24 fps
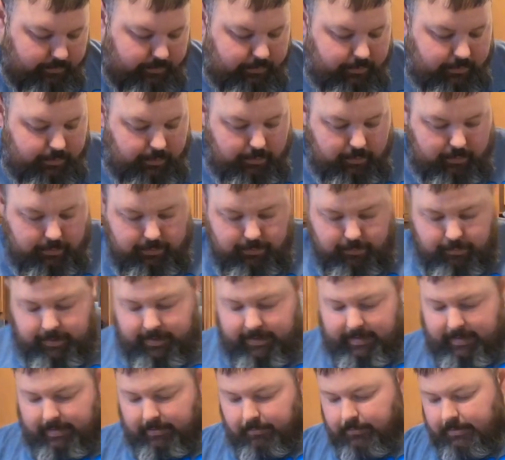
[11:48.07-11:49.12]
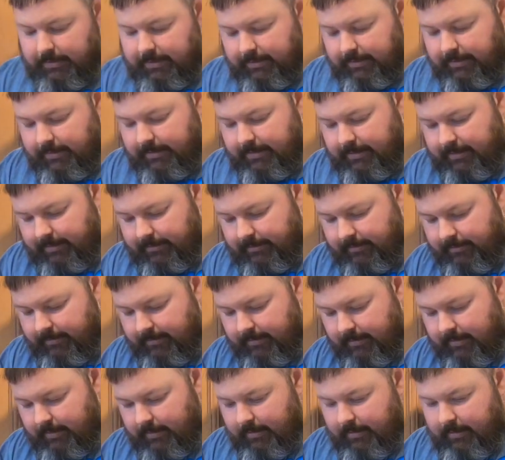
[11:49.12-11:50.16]
2 to 3 ounces
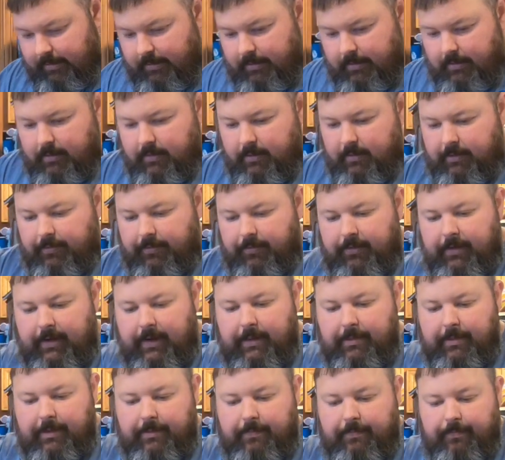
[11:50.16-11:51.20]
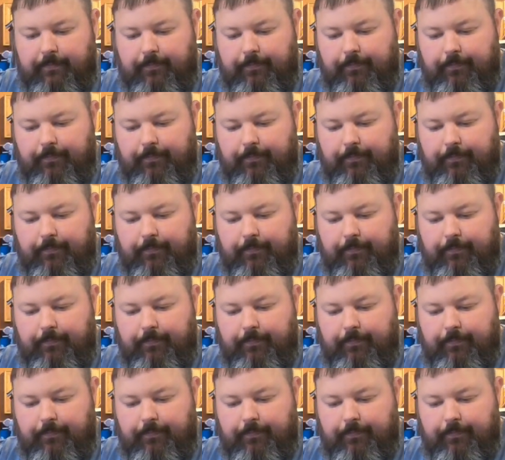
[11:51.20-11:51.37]
of salmon